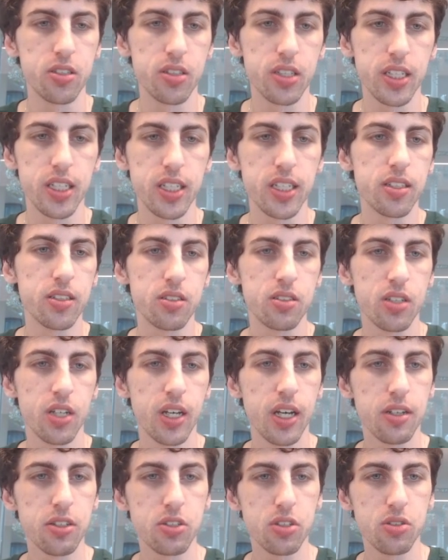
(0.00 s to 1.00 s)
your hand.
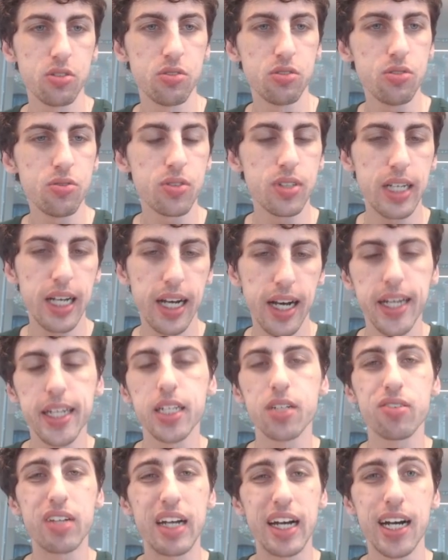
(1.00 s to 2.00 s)
So you do kind
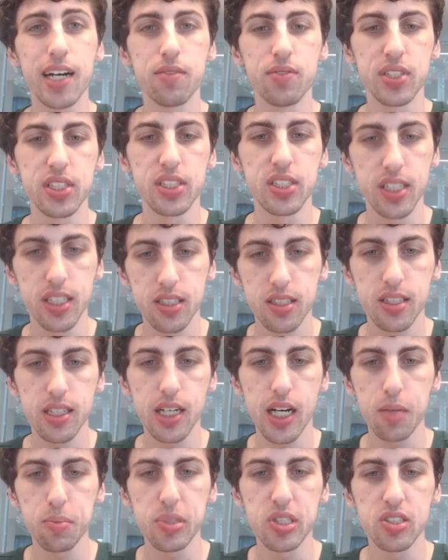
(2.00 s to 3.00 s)
of have 6
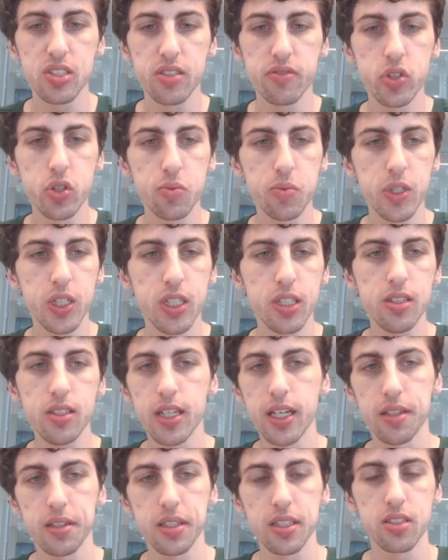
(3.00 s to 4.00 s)
copies of Lumina,
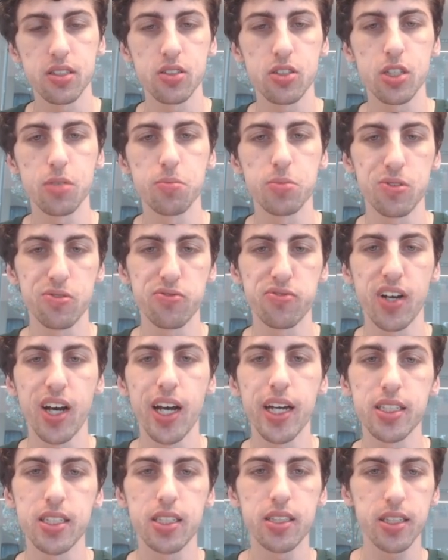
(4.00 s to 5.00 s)
at least in terms of
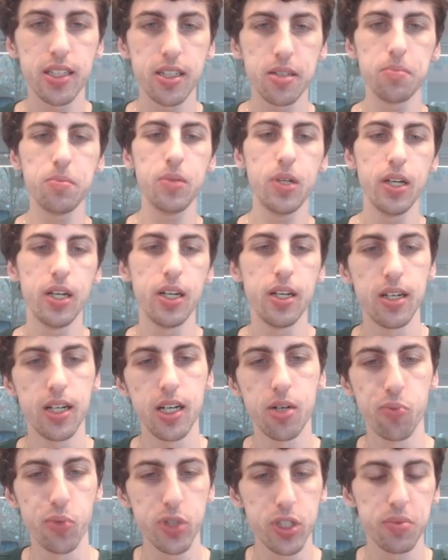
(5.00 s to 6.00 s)
finding them,
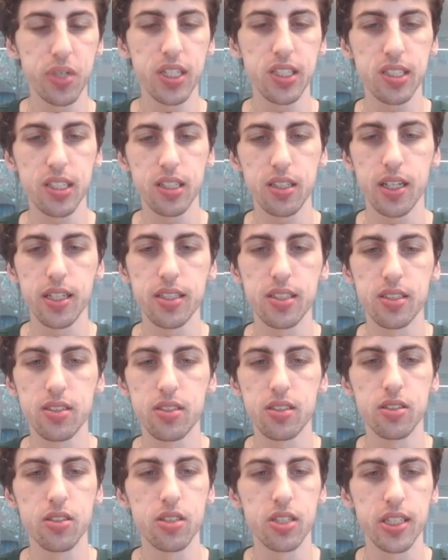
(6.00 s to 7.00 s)
which makes it a lot
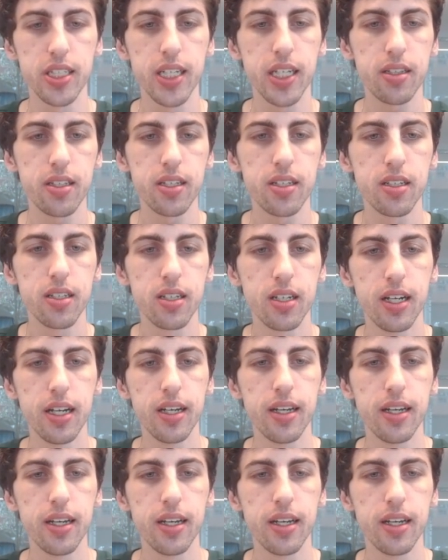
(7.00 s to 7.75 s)
easier to get there.